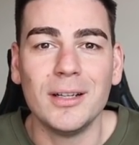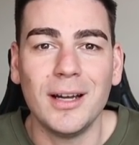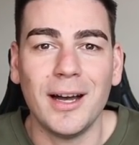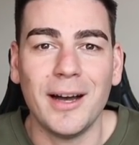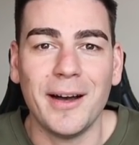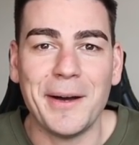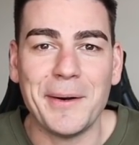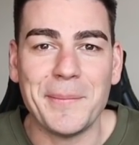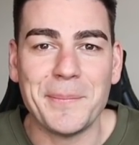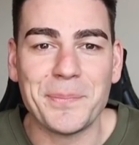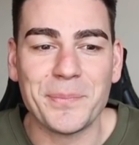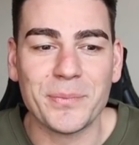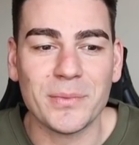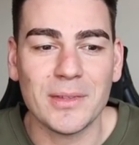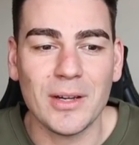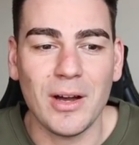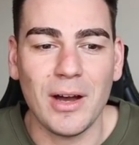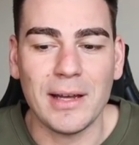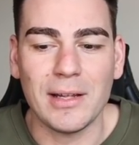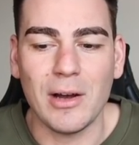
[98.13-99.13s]

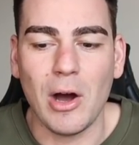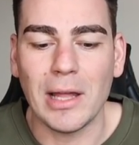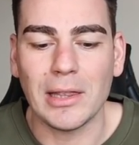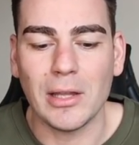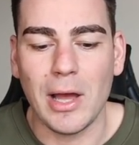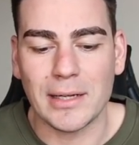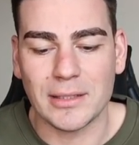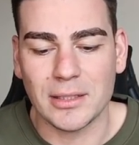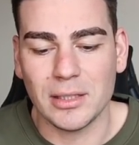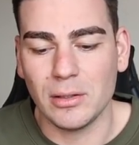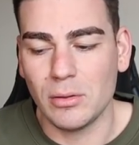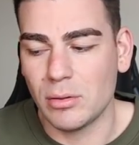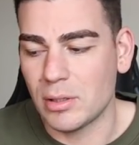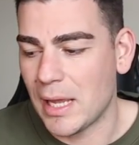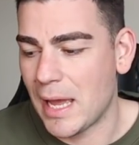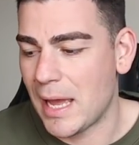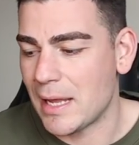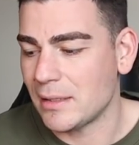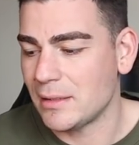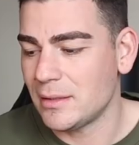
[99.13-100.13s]
Um, I, I like to
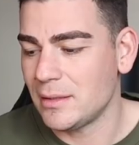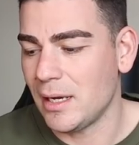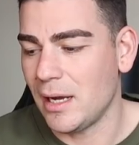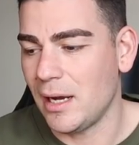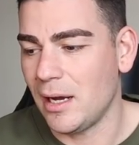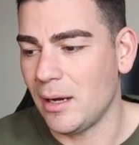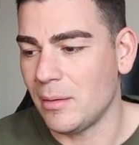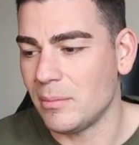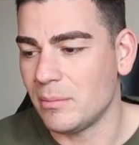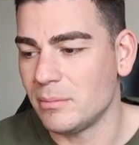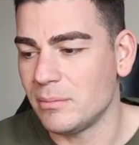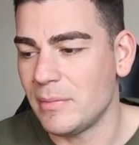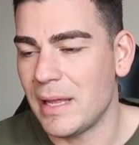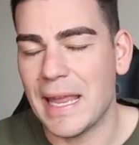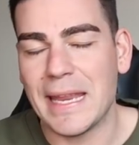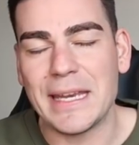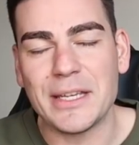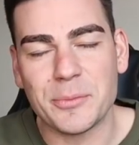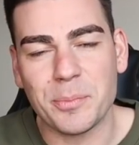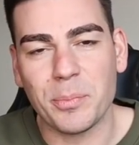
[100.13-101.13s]
look at um,
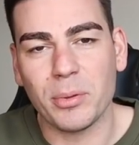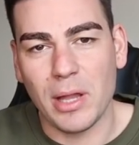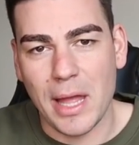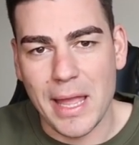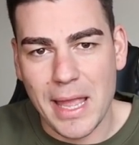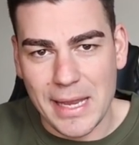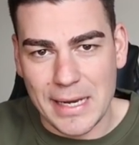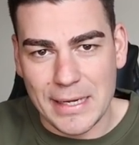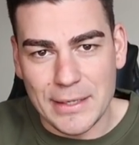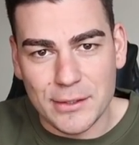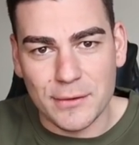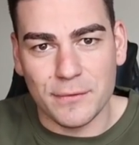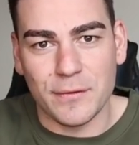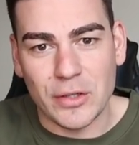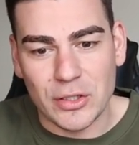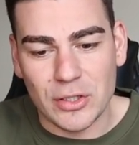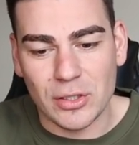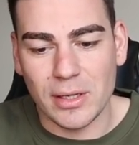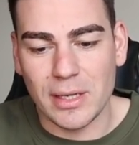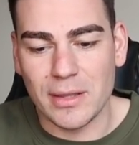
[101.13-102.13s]
each player
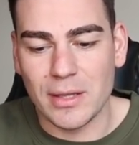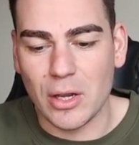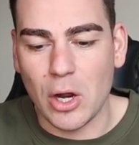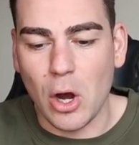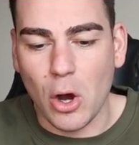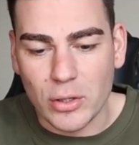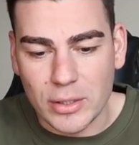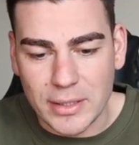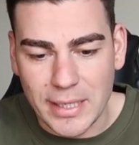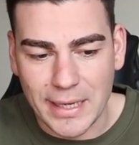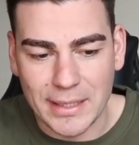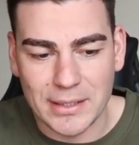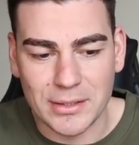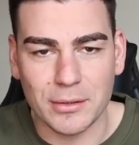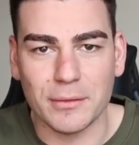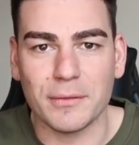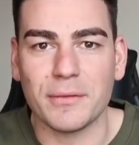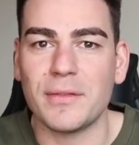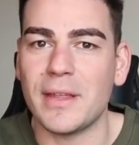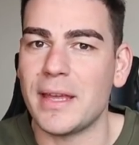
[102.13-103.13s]
individually, the
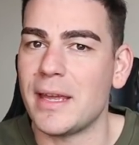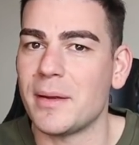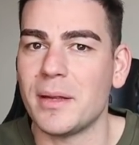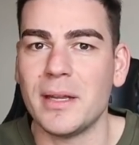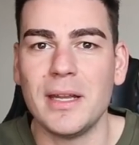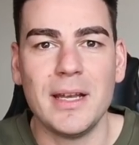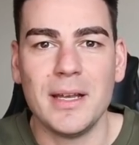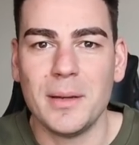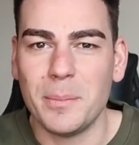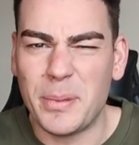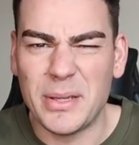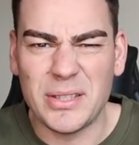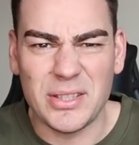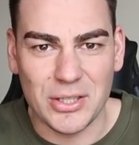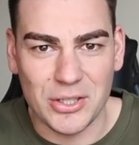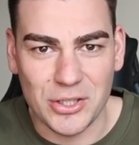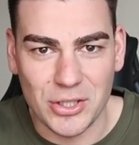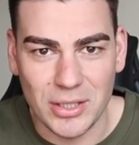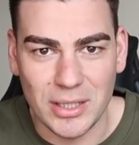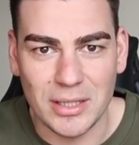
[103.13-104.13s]
context of their
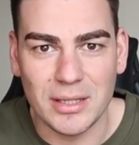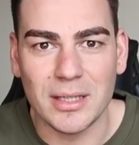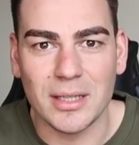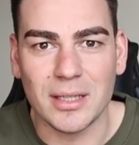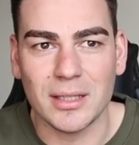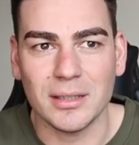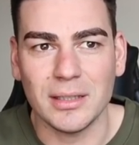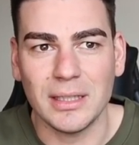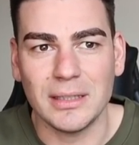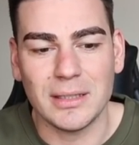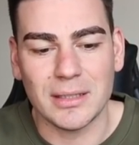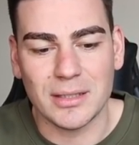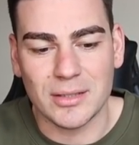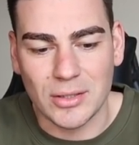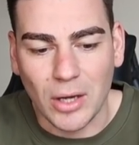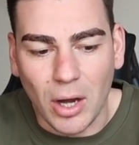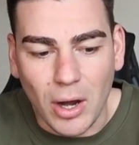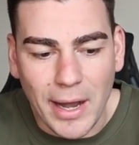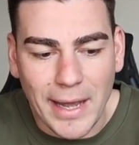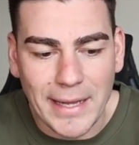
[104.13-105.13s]
position in the in the
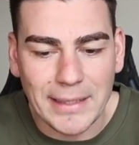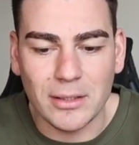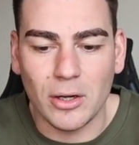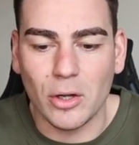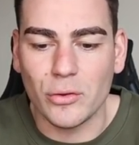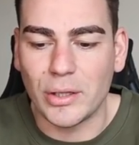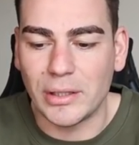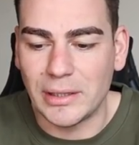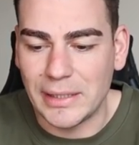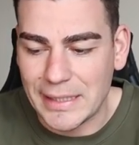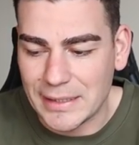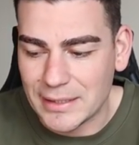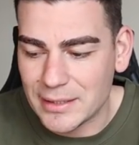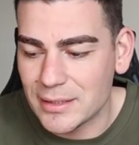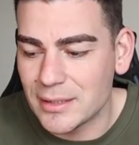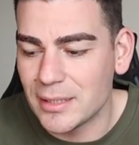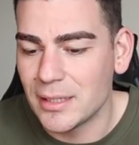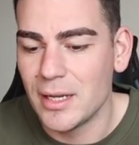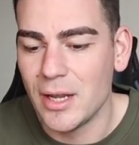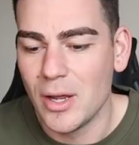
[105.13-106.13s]
side, on the
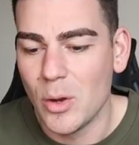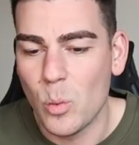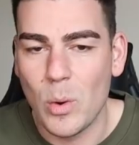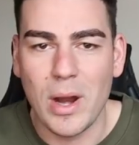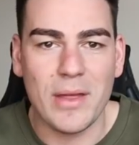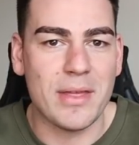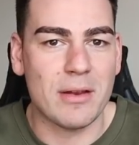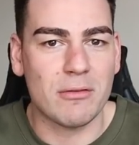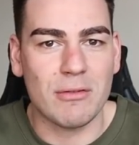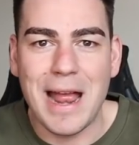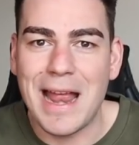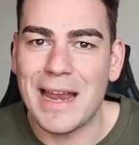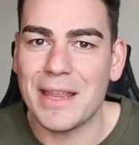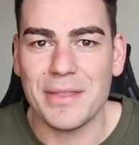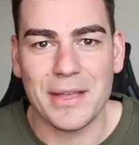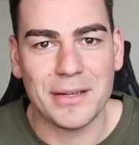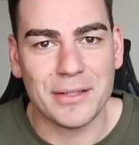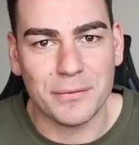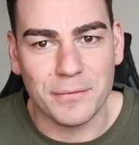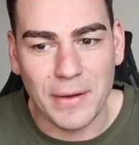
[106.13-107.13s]
list, where they're at
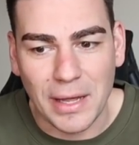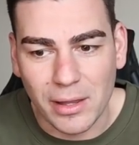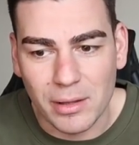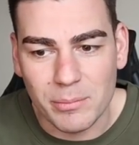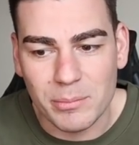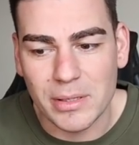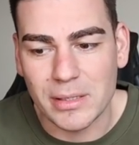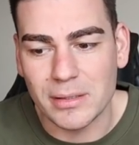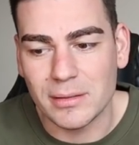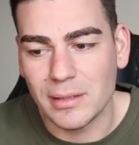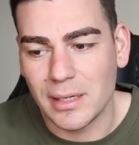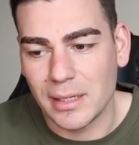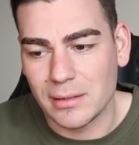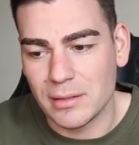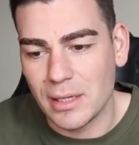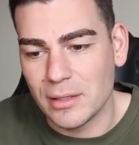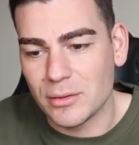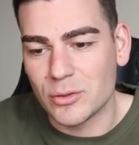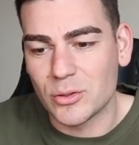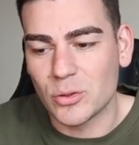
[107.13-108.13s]
in their development,
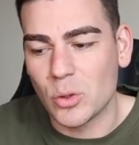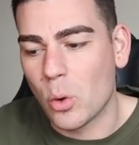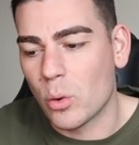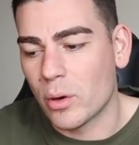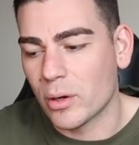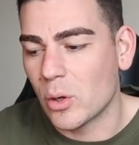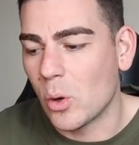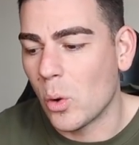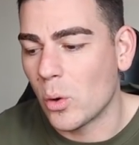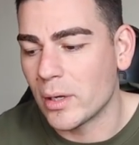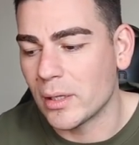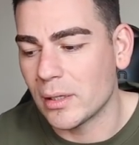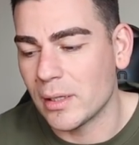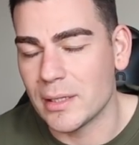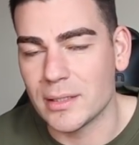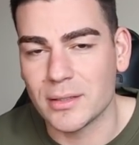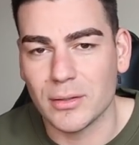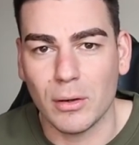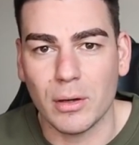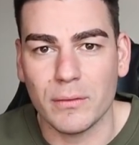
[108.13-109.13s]
and, and score
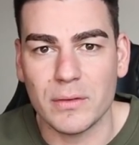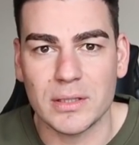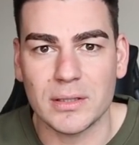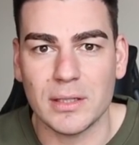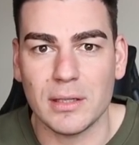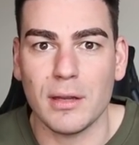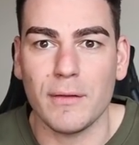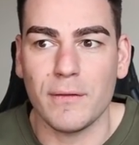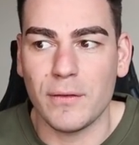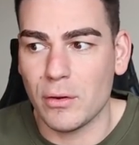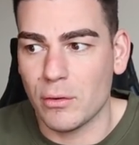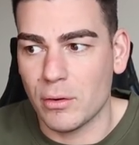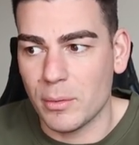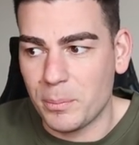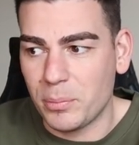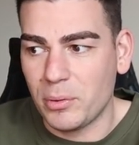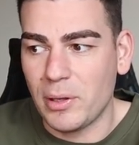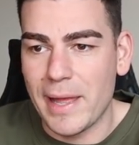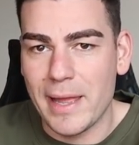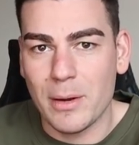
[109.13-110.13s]
accordingly. So obviously, if you're
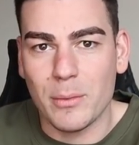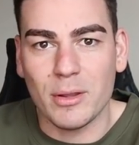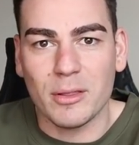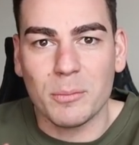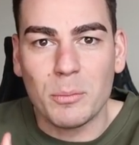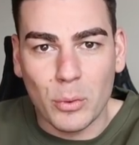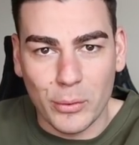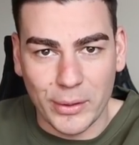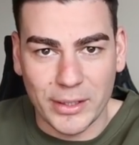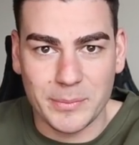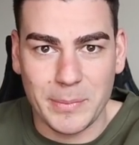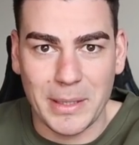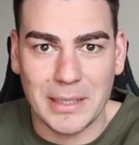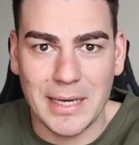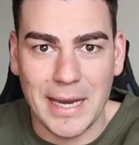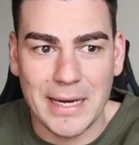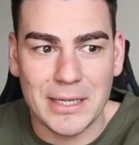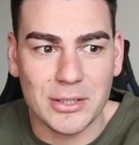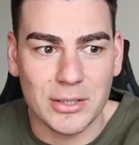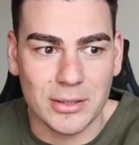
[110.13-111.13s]
a player with more
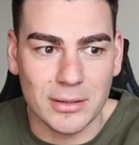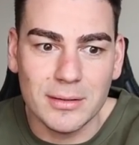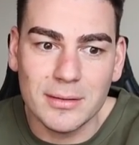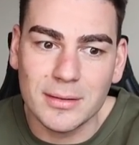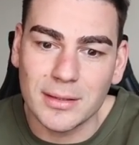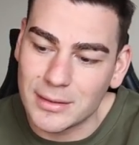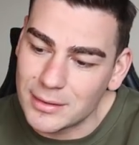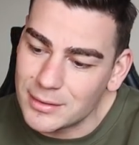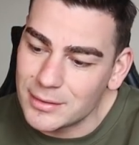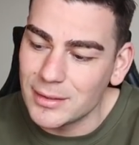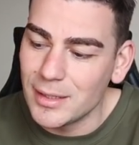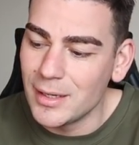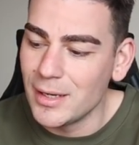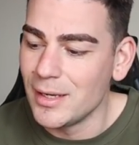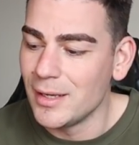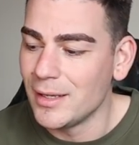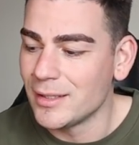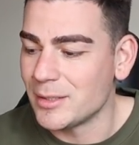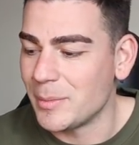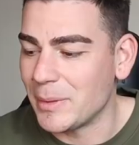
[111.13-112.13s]
expectations, it's
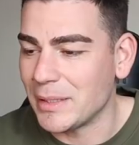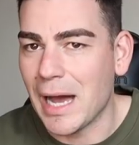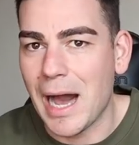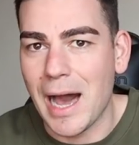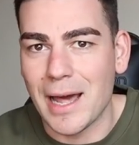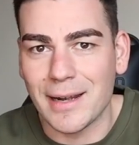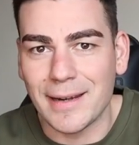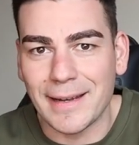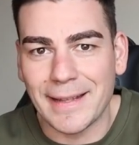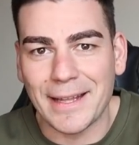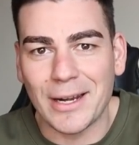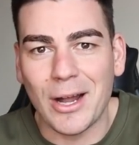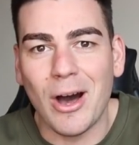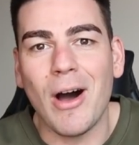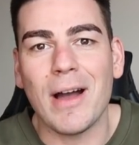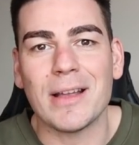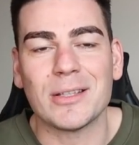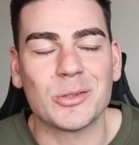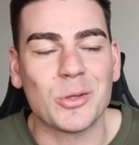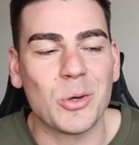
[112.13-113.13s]
it's a bit harder to get a
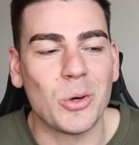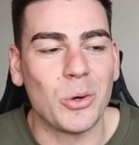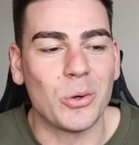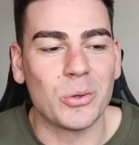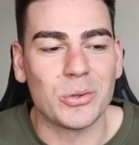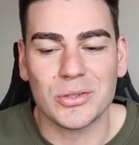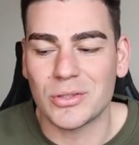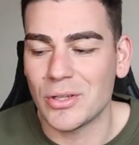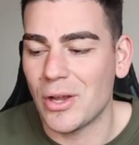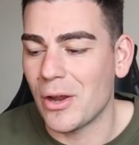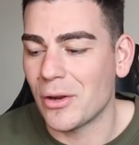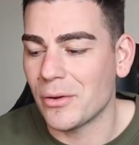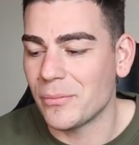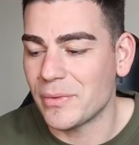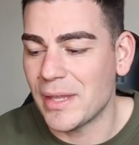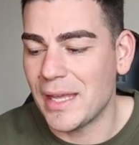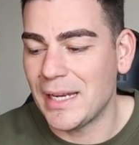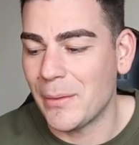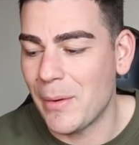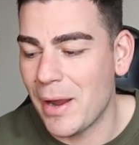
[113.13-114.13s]
high score. So
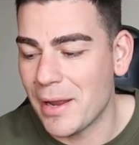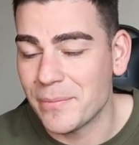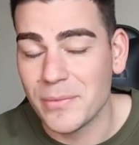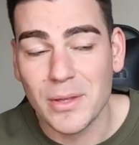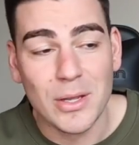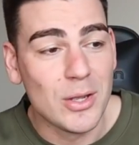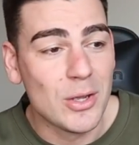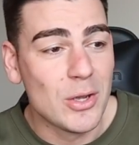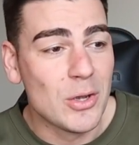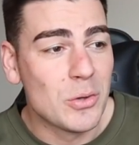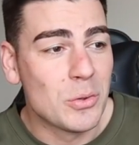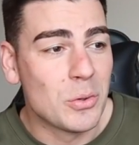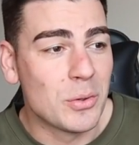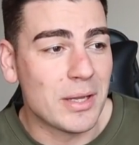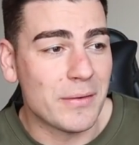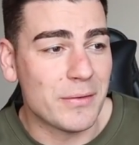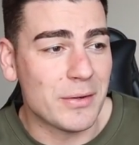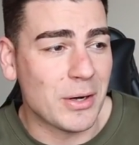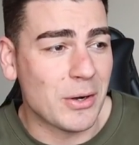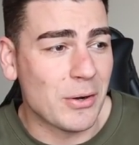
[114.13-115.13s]
anyway, we'll
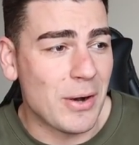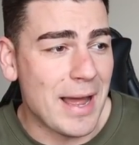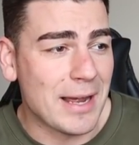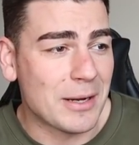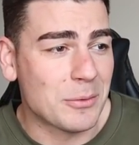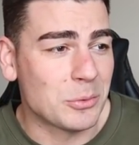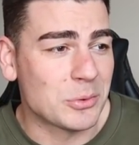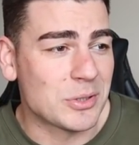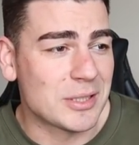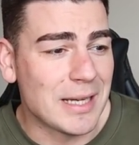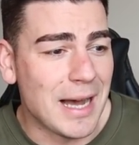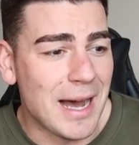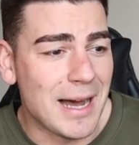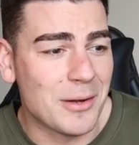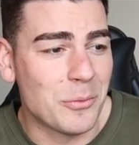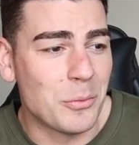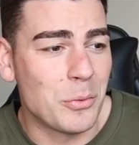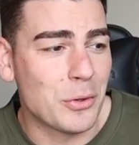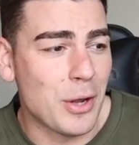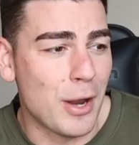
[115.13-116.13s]
give it a crack. We'll
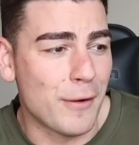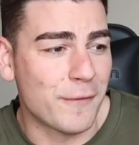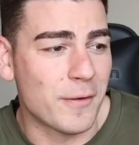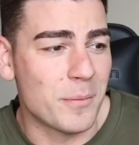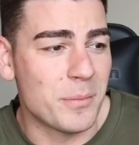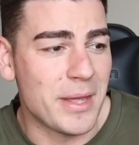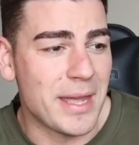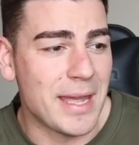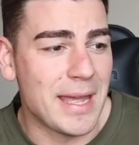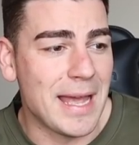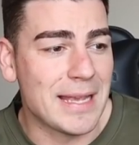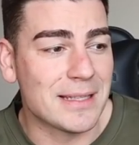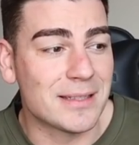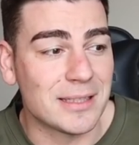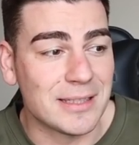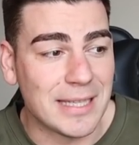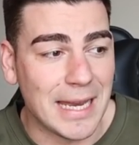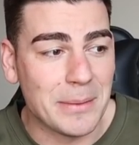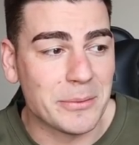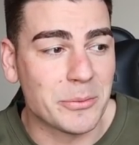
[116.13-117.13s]
start and we'll go from there. As
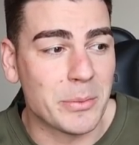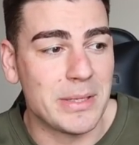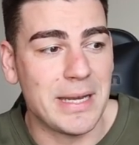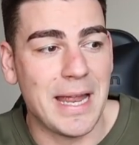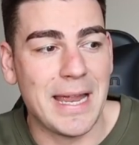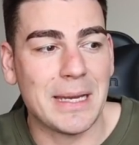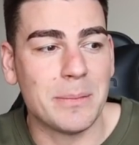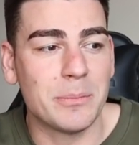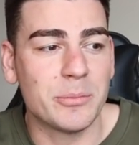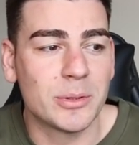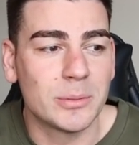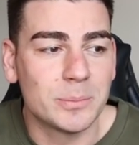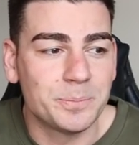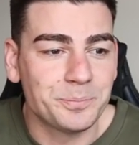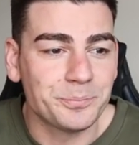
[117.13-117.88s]
the teams were named,